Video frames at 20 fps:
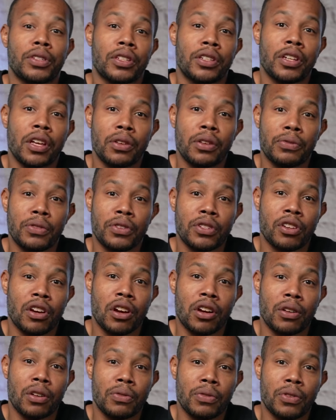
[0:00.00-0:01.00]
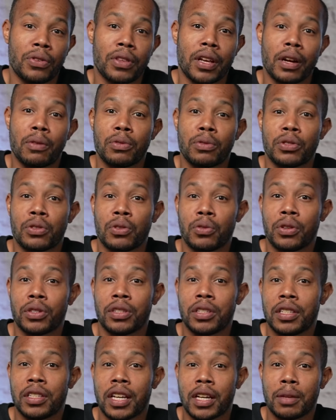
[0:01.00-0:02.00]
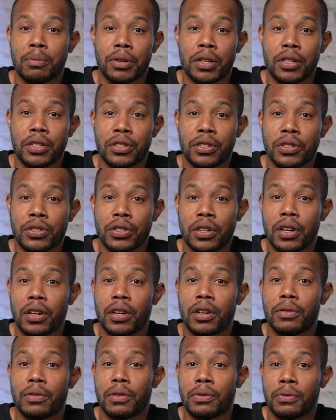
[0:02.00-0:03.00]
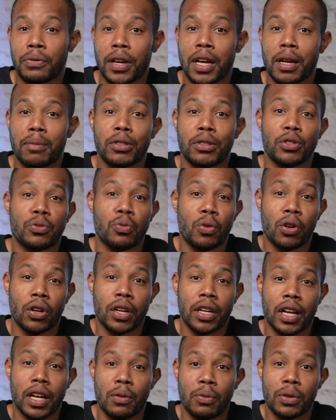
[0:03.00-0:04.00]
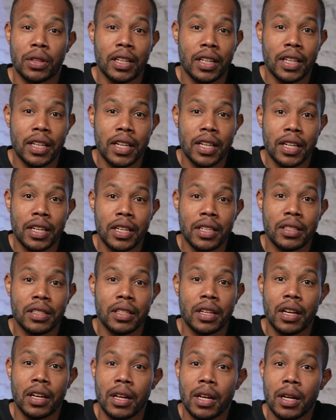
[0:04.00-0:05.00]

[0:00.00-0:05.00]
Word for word: was another photographer that was going to take pictures of the families walking out with the kids,